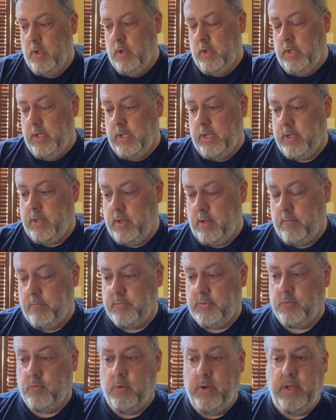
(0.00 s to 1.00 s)
It
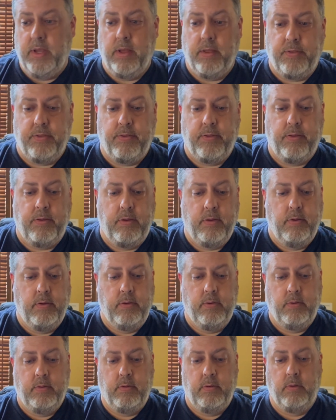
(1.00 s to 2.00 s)
comes with
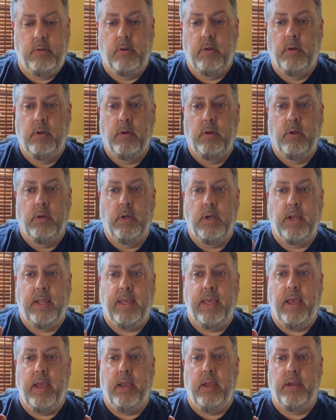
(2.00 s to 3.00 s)
a
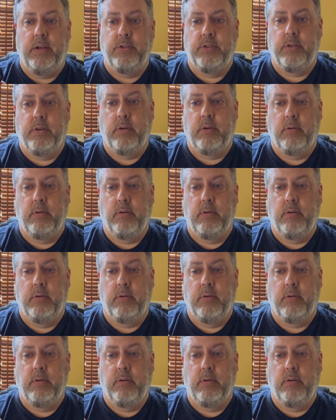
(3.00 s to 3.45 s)
cage,